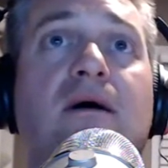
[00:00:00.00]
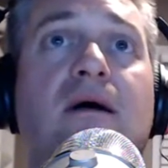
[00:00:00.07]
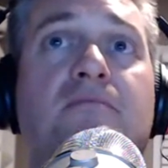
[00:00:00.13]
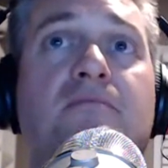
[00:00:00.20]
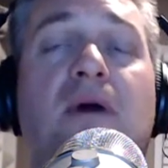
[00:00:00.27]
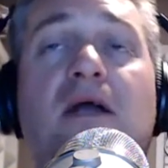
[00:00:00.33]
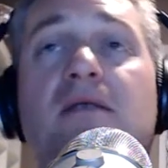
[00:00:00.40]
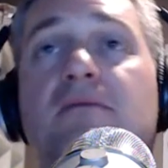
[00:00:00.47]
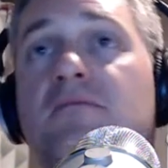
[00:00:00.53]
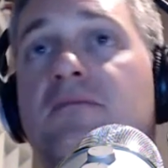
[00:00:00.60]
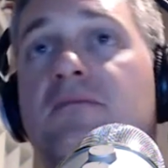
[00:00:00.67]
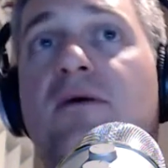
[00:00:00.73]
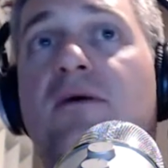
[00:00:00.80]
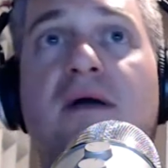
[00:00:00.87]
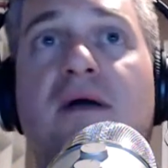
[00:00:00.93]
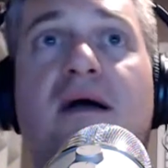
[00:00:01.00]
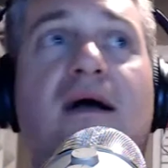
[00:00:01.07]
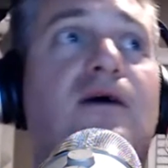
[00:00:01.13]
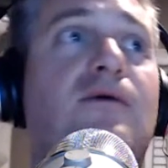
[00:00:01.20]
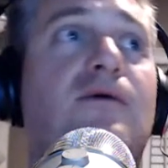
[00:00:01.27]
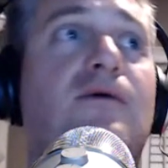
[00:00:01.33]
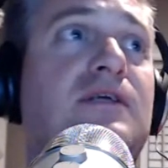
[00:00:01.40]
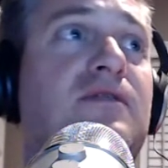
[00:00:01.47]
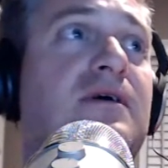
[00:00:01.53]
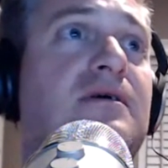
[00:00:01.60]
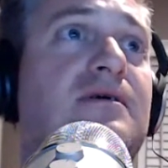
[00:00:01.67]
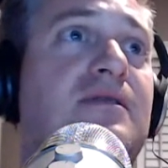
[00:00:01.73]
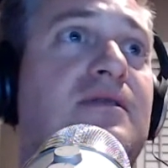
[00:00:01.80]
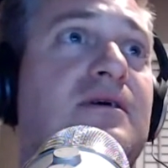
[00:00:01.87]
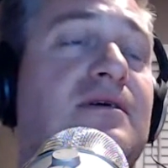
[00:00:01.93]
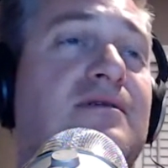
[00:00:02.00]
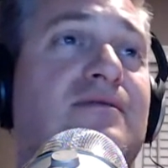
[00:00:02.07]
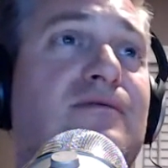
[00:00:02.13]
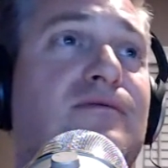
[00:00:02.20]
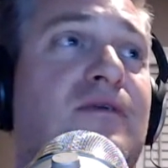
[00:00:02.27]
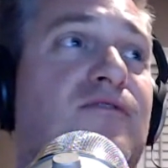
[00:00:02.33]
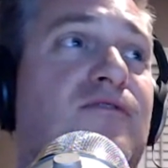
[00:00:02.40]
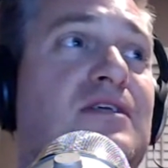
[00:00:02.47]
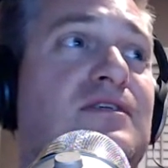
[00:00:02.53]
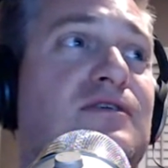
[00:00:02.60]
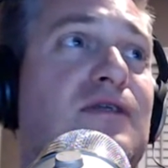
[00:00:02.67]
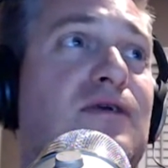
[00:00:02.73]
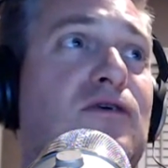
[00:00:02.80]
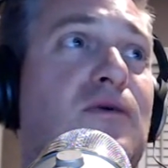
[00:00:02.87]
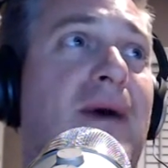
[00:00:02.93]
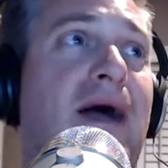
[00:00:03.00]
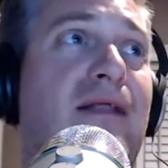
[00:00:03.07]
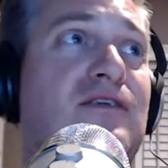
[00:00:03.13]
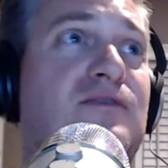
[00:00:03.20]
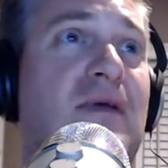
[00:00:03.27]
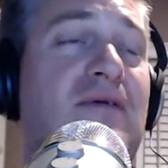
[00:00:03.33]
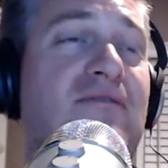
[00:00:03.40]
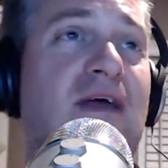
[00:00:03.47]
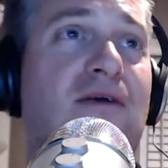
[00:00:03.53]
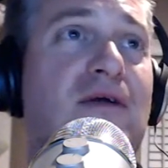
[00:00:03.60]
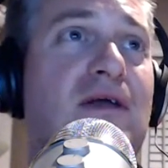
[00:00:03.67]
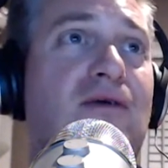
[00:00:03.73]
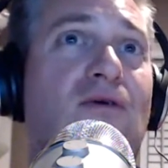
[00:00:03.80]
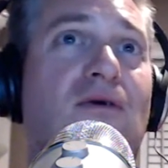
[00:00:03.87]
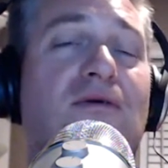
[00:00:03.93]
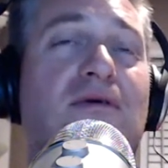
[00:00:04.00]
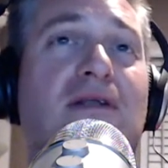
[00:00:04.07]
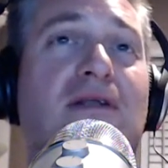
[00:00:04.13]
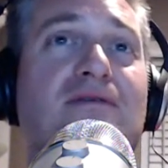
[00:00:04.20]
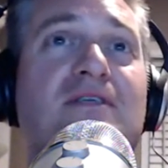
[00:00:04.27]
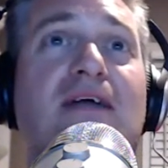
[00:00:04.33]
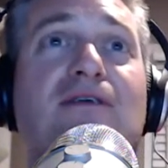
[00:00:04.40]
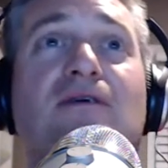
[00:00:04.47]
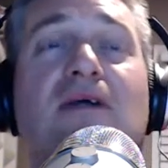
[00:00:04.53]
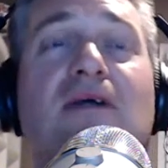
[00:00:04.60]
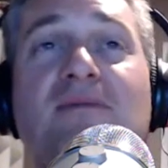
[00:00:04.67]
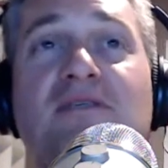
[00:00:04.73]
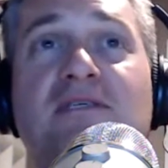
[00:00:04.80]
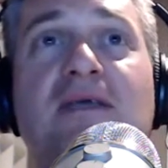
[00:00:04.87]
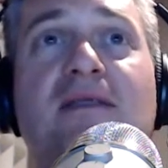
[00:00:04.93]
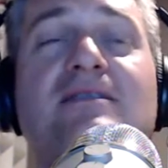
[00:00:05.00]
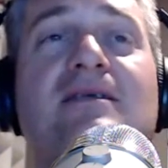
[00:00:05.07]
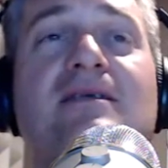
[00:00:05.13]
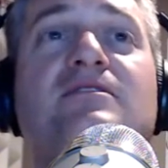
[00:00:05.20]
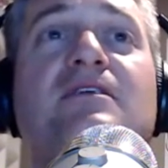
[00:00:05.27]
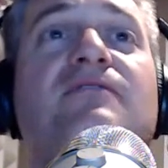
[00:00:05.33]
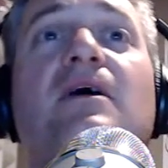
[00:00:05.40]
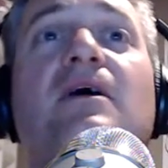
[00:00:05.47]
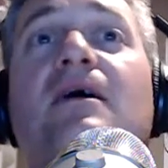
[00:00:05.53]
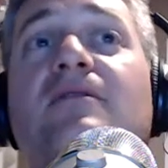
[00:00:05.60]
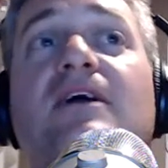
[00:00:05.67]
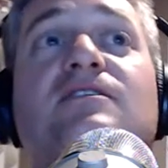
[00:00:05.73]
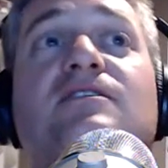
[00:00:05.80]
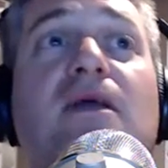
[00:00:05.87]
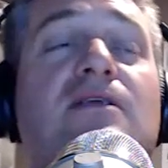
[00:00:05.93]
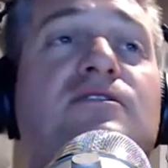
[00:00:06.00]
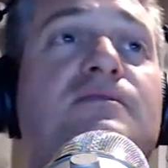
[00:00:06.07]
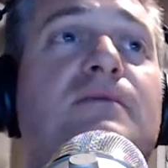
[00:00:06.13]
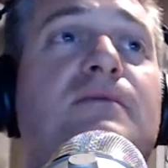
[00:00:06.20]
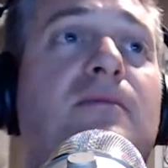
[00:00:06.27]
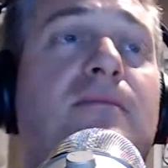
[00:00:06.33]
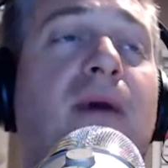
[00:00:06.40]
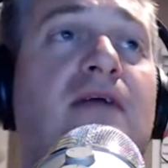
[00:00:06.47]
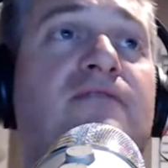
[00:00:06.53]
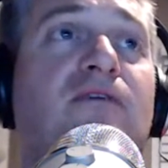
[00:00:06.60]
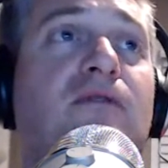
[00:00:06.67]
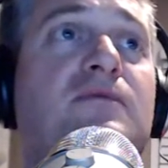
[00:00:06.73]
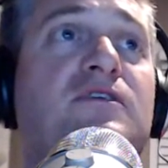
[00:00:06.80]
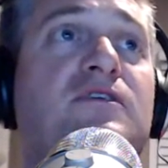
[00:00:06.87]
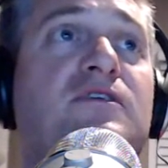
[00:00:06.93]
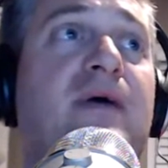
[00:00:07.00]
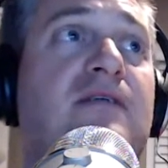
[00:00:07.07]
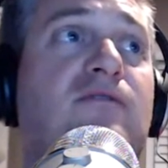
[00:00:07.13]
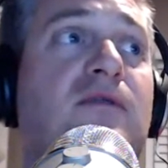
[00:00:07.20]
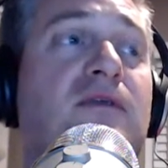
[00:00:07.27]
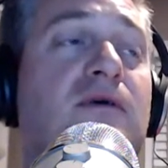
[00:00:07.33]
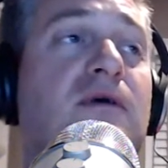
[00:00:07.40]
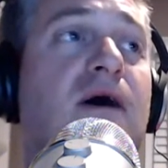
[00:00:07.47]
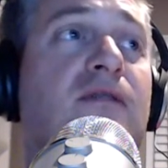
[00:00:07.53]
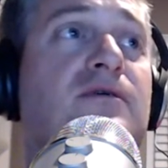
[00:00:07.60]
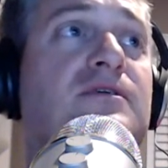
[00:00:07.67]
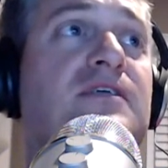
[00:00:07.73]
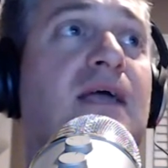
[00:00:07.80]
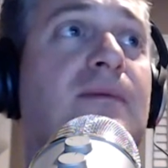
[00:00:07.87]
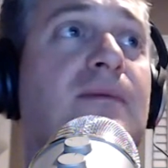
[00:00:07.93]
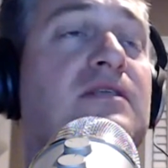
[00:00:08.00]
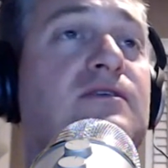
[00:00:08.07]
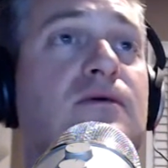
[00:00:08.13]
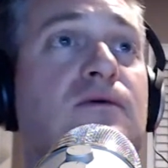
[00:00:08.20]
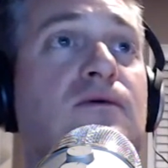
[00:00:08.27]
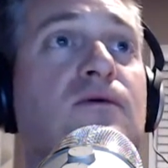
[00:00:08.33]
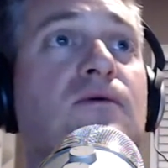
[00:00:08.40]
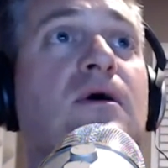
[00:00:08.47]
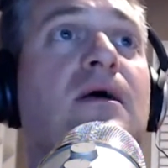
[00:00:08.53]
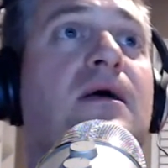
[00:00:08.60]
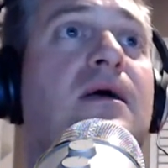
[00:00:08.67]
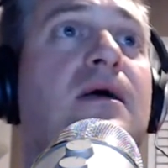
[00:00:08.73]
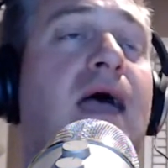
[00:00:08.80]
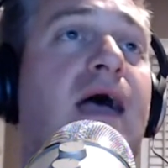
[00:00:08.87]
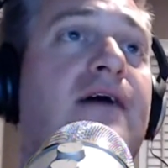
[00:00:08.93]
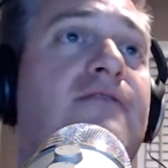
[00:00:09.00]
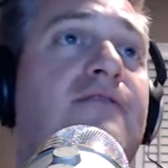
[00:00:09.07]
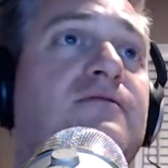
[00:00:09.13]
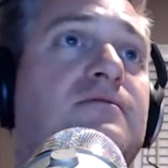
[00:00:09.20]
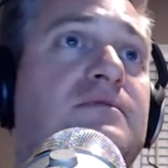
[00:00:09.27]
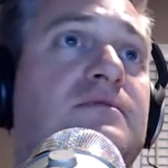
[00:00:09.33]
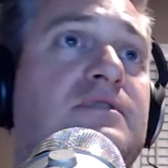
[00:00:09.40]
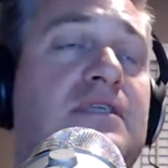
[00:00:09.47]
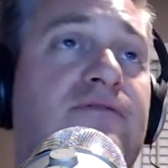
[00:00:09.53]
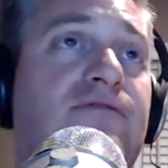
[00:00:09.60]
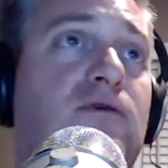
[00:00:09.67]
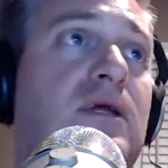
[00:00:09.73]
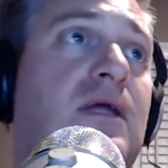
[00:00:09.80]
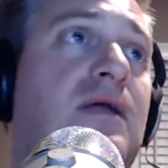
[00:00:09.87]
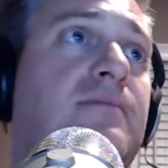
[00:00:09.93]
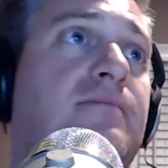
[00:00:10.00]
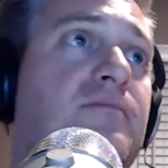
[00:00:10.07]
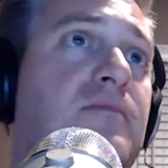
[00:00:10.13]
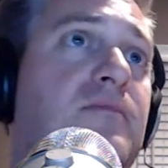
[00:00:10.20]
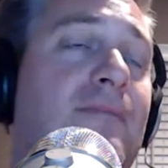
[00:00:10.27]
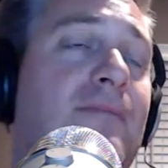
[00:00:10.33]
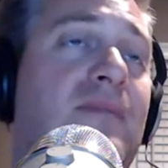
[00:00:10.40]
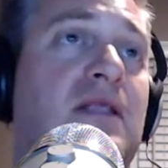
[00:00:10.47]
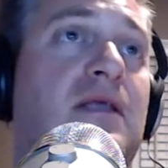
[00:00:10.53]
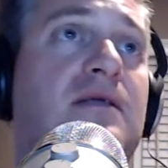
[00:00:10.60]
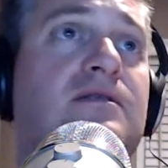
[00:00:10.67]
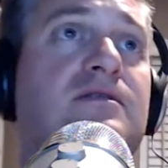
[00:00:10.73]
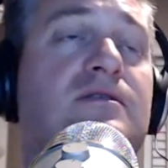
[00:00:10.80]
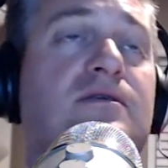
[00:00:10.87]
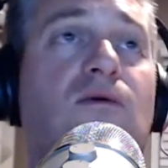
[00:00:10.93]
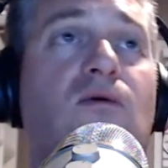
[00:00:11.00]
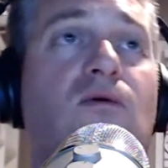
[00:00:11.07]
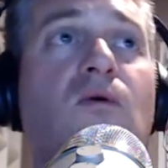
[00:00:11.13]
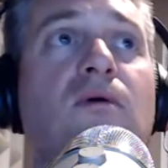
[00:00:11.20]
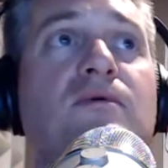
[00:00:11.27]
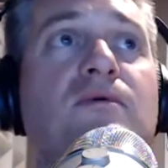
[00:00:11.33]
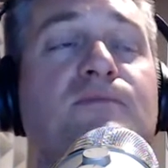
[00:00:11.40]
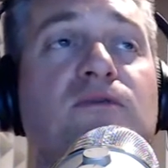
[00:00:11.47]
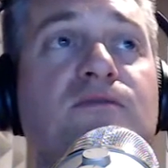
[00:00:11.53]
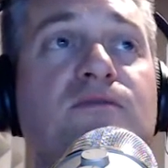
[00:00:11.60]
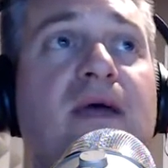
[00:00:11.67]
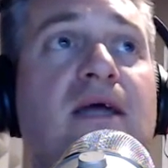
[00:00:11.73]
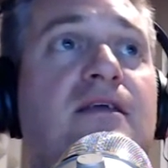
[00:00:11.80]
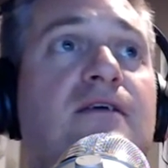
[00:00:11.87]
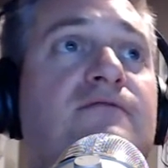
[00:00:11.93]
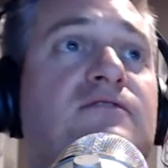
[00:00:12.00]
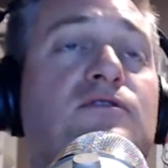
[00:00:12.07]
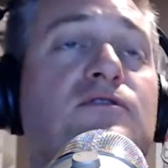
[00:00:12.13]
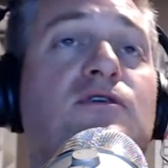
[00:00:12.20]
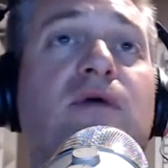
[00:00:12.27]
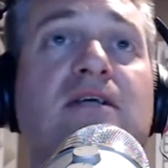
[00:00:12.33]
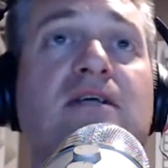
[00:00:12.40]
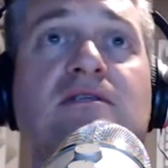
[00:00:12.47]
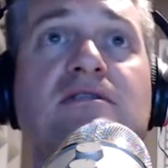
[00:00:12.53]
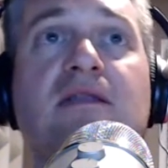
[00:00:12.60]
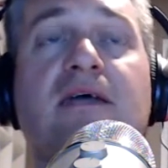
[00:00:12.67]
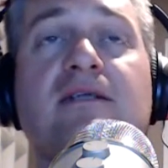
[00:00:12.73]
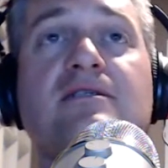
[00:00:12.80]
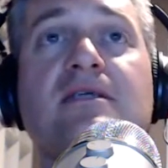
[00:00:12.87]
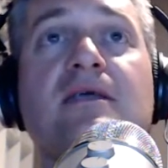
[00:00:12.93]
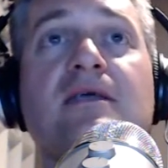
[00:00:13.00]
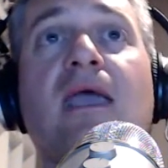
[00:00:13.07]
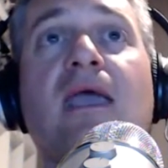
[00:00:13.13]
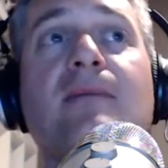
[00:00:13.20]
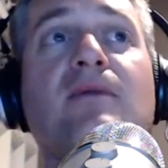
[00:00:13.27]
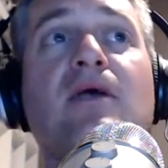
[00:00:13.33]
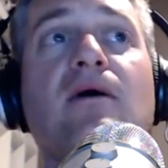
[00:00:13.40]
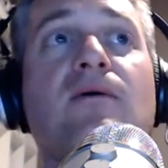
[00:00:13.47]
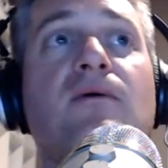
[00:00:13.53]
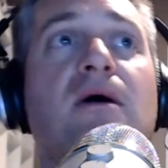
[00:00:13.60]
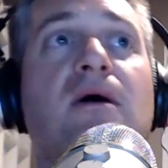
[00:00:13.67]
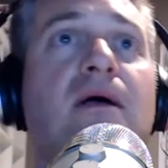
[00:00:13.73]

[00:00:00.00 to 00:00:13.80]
But, I always hear the phrases, your mileage may vary, or, it's not your cup of tea, that type of stuff. That's great. You just be mindful and respectful that there are other segments who have differing opinions or perspectives or directions they'd like to see the game go.